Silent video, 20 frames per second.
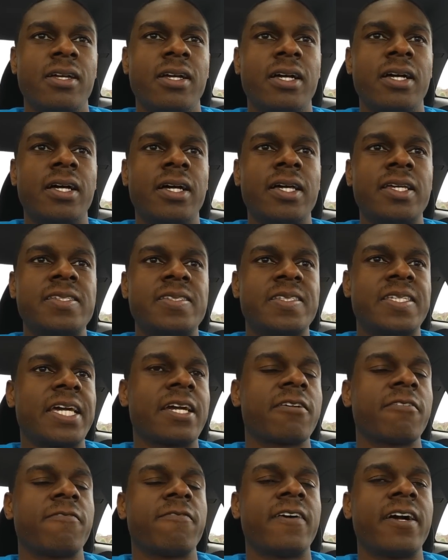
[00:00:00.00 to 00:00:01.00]
uh,
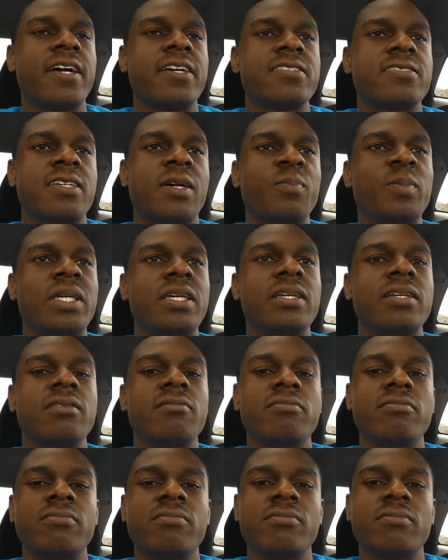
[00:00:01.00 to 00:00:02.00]
sacrifice. I
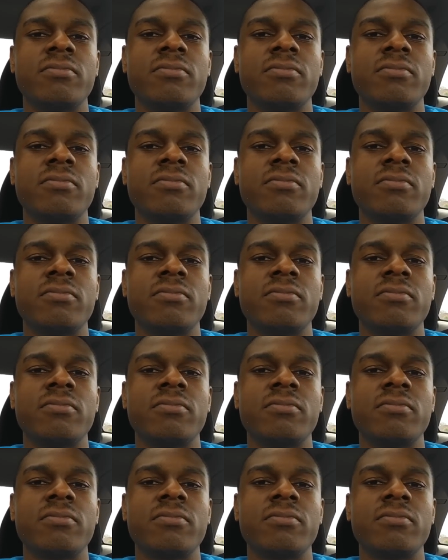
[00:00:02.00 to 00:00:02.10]
mean,